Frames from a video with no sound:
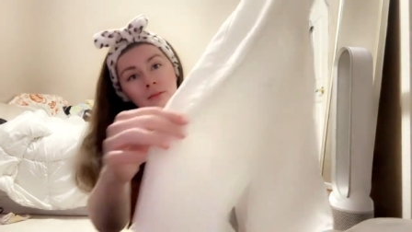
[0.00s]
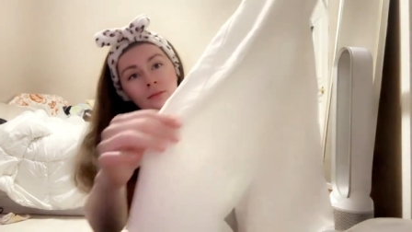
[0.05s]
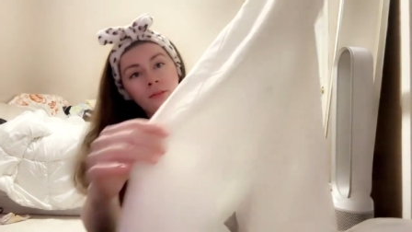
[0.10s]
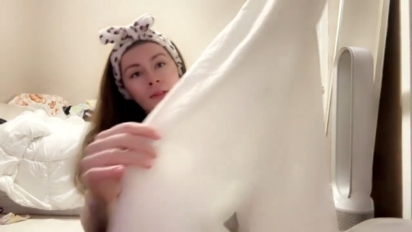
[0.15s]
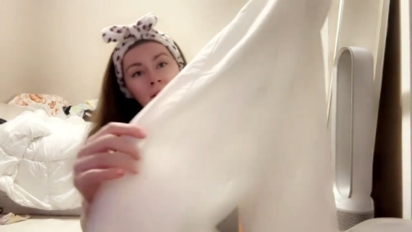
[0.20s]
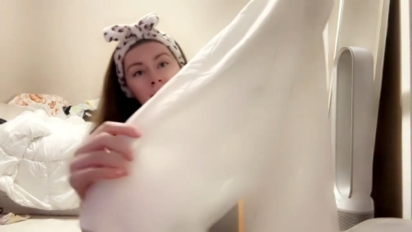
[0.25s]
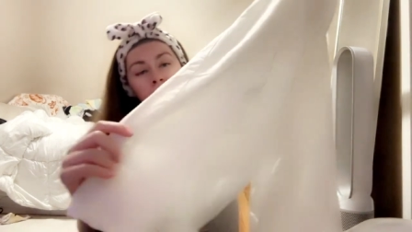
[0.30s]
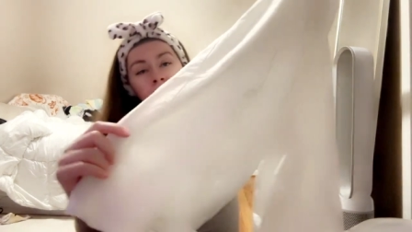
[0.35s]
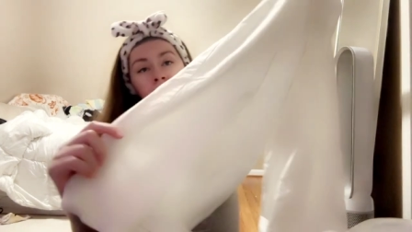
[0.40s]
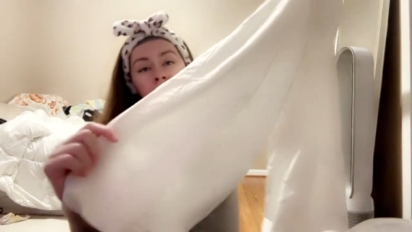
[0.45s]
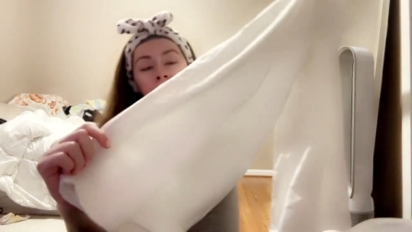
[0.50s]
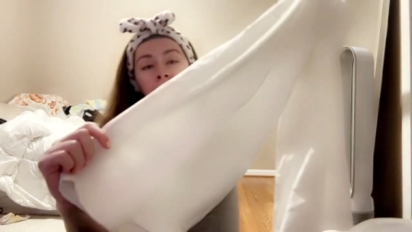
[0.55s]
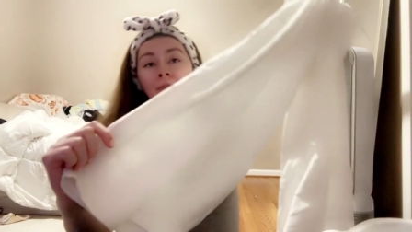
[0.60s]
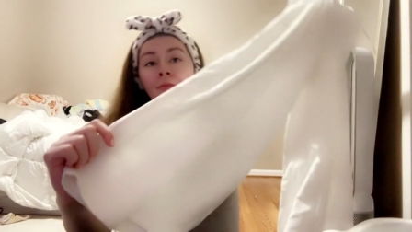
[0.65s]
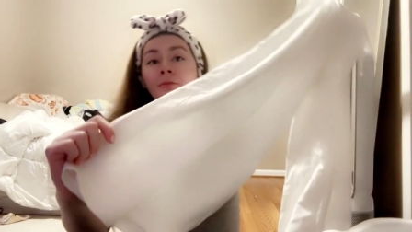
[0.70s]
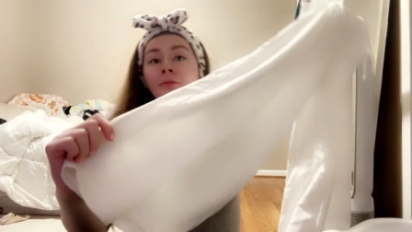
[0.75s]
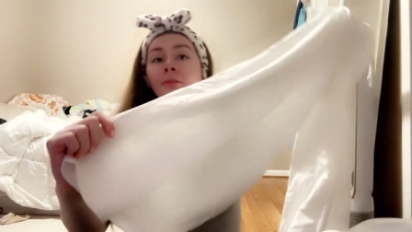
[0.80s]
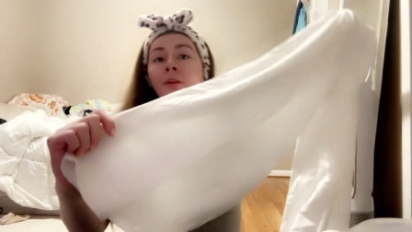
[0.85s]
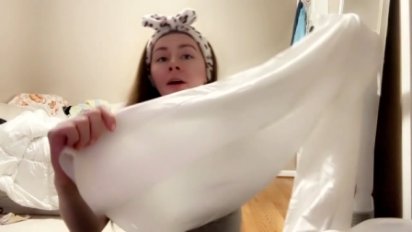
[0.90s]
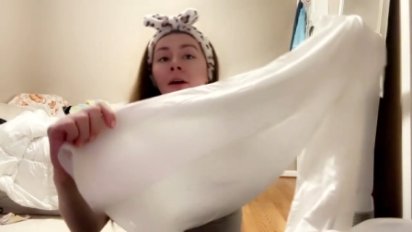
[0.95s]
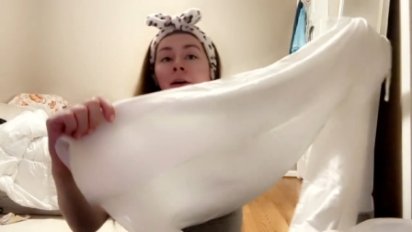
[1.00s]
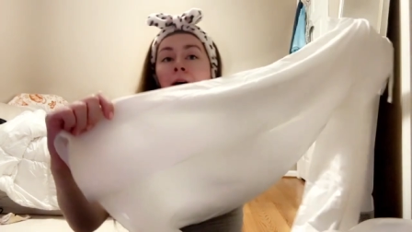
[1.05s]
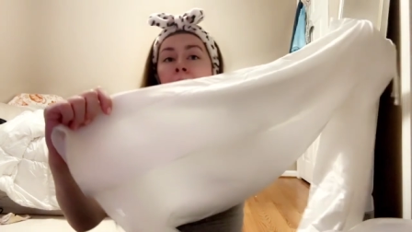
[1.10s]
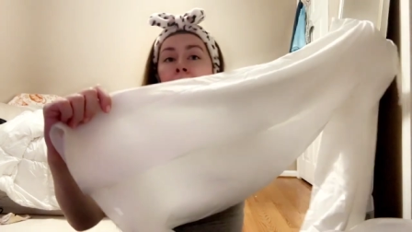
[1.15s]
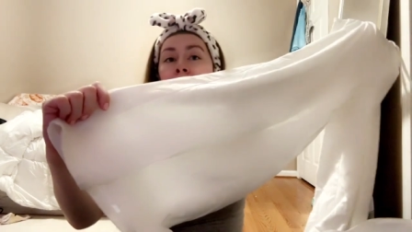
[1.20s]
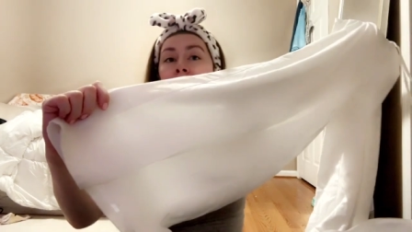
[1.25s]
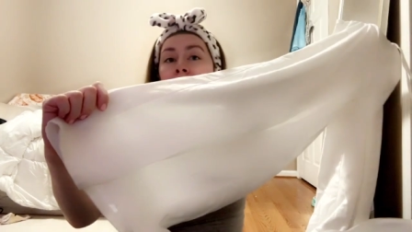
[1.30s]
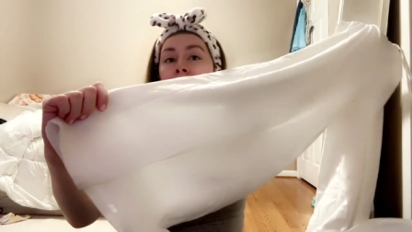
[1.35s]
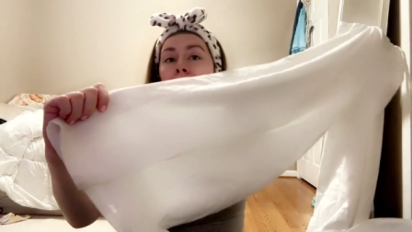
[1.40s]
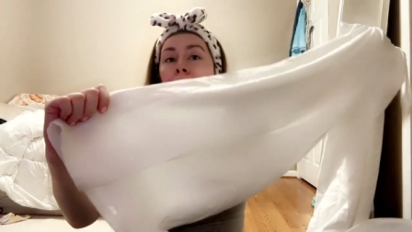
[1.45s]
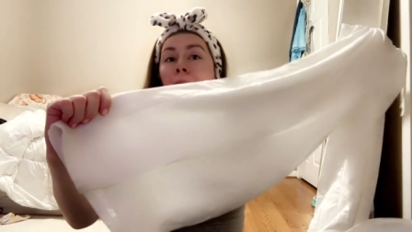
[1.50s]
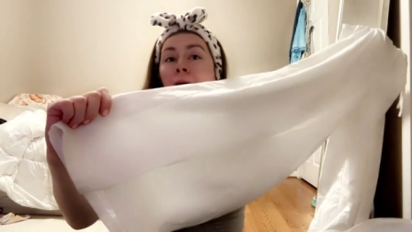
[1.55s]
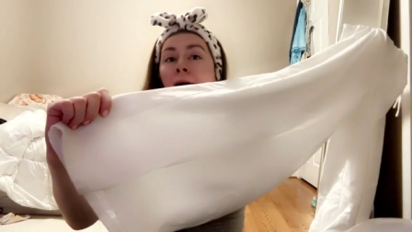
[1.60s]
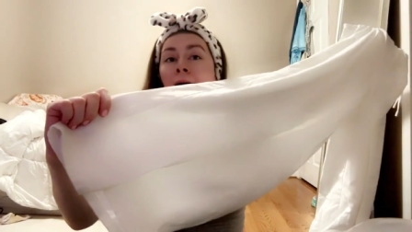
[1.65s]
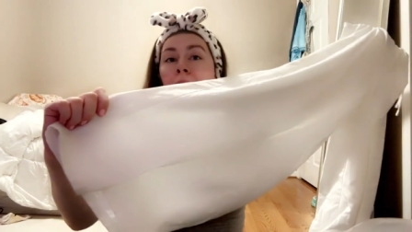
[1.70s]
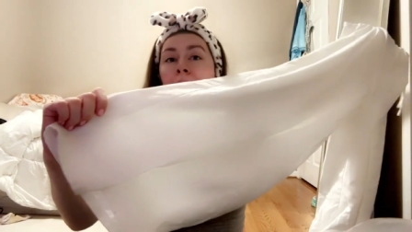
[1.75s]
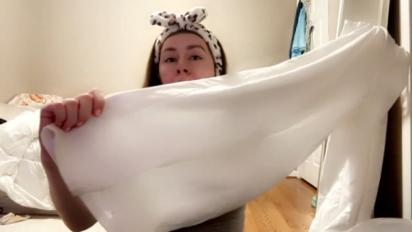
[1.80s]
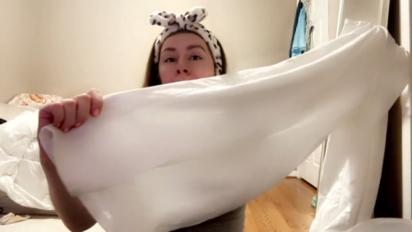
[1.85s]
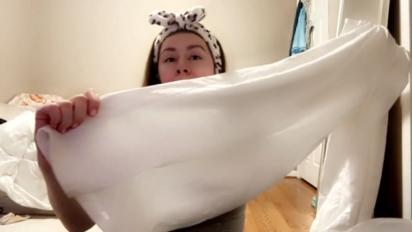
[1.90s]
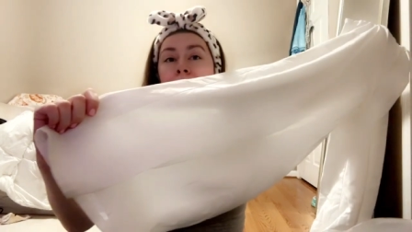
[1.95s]
and they like flare out at the
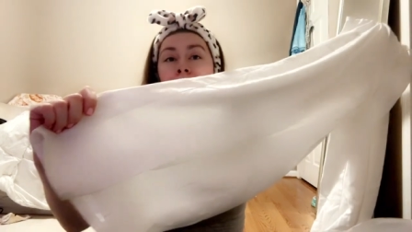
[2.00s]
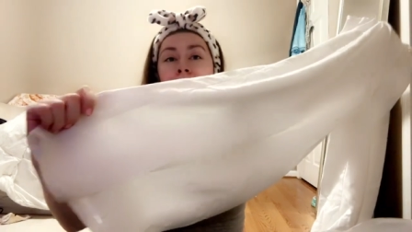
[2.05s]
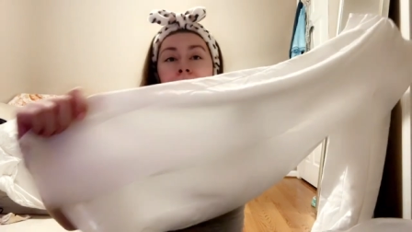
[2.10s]
bottom,